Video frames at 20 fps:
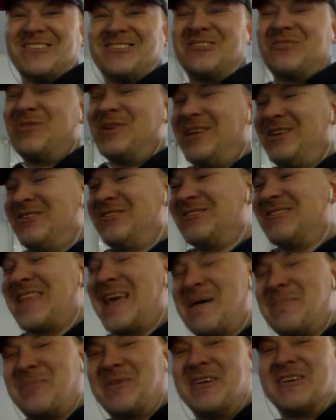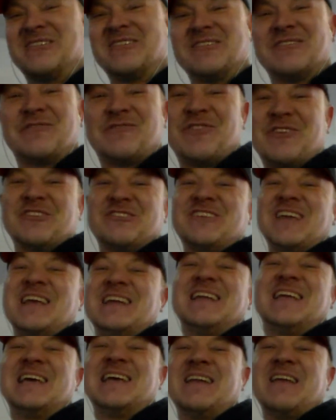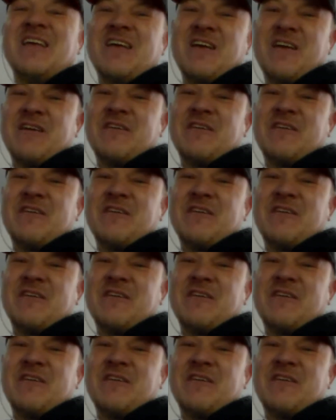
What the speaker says: So we use that person's first aid kit